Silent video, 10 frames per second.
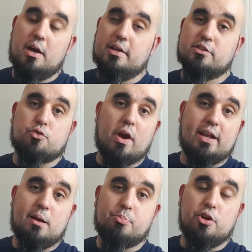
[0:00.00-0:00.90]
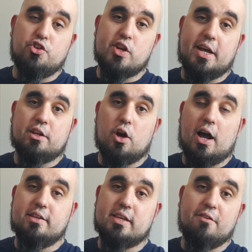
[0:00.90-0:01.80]
it's greatly appreciated,
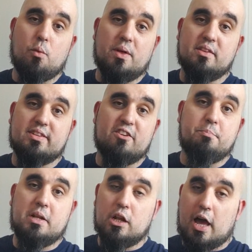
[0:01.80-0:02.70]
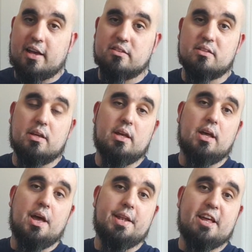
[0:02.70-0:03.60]
guys. Everyone that's left me likes,
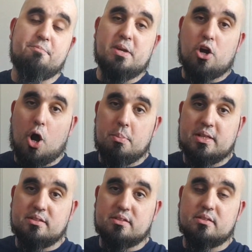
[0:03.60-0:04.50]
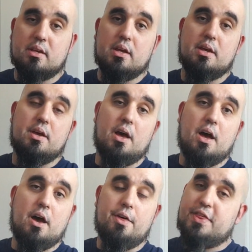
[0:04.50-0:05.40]
left me comments,
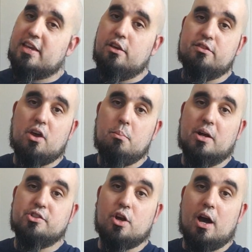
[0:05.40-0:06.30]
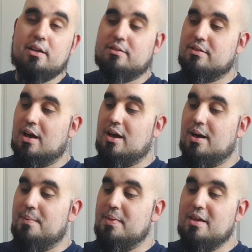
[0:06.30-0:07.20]
thank you so much, guys.
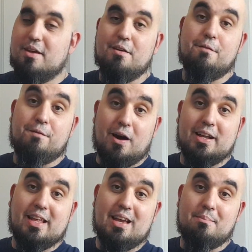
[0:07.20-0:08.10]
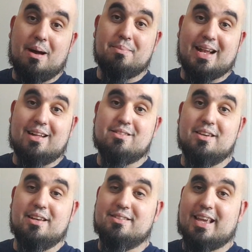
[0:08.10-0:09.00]
Finally, I'm glad
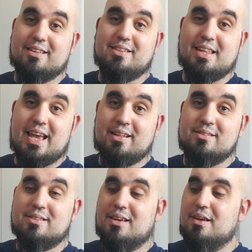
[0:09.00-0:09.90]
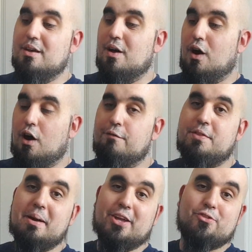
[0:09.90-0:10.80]
to get to the end of
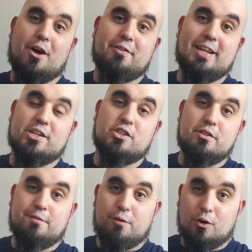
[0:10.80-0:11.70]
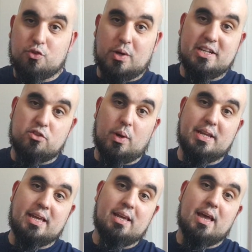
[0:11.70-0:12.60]
the Mega Drive collection for
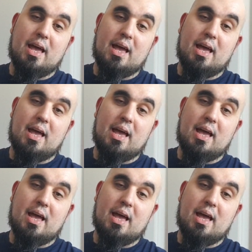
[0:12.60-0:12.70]
2020,